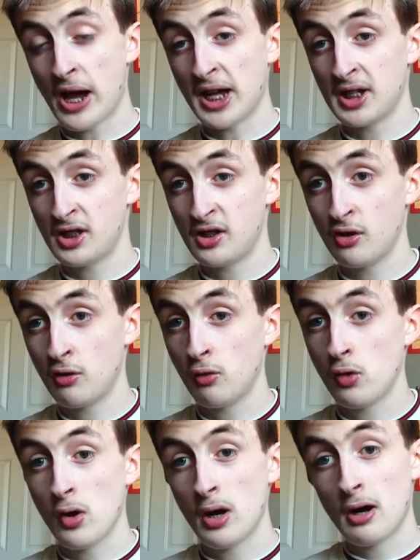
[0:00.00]
has to
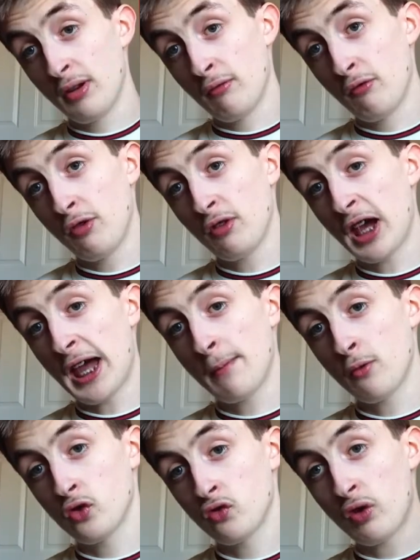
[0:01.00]
route
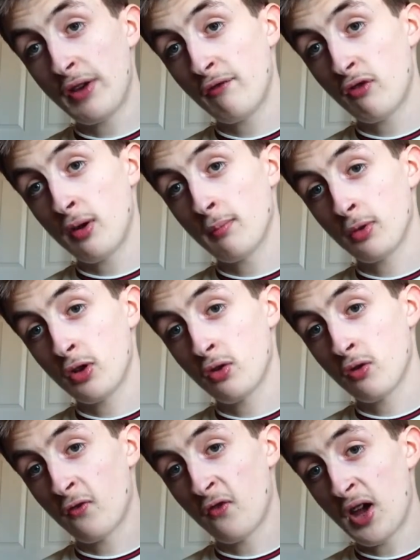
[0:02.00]
cables right from
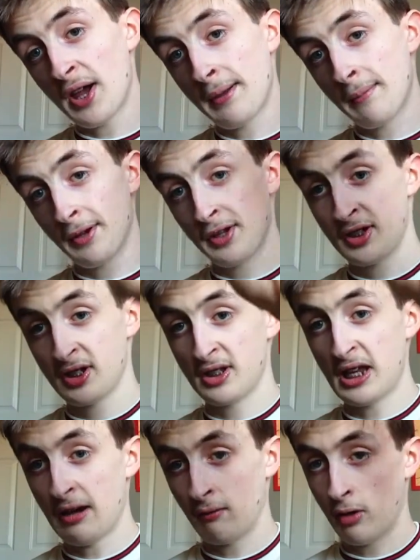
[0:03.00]
Google Fiber's
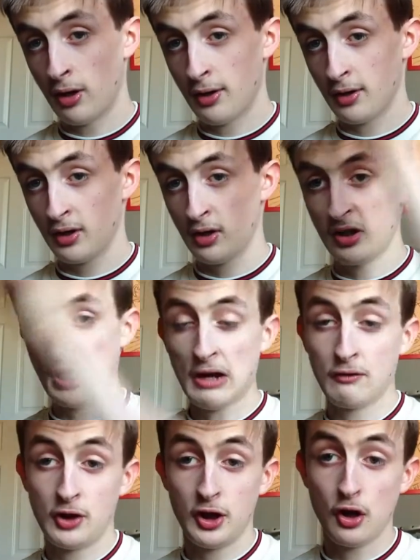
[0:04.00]
network
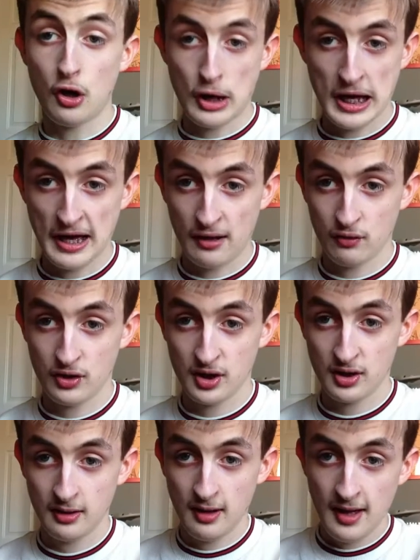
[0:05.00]
down to your house.
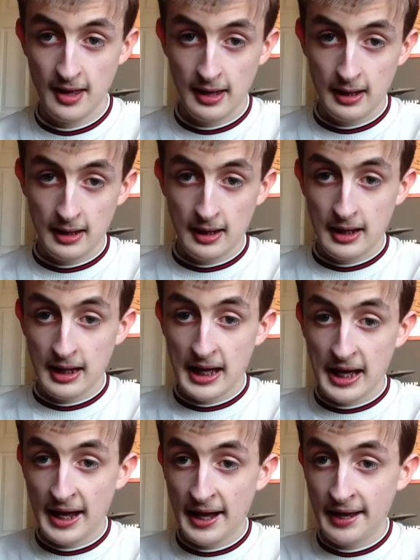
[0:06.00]

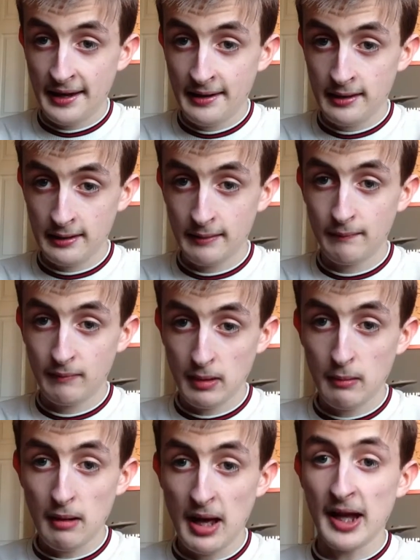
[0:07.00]
And
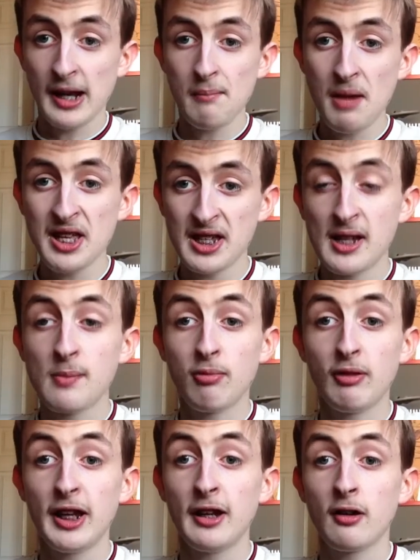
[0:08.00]
I can imagine that's
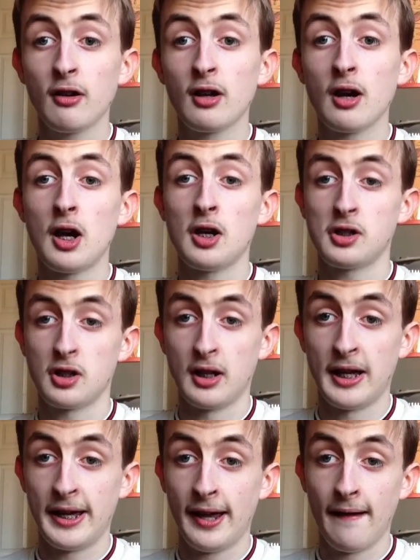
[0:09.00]
pretty
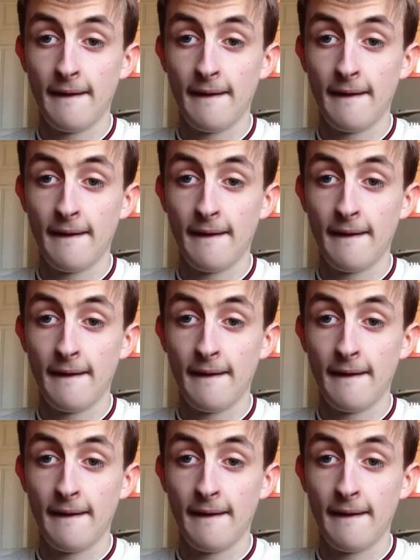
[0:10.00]
costly.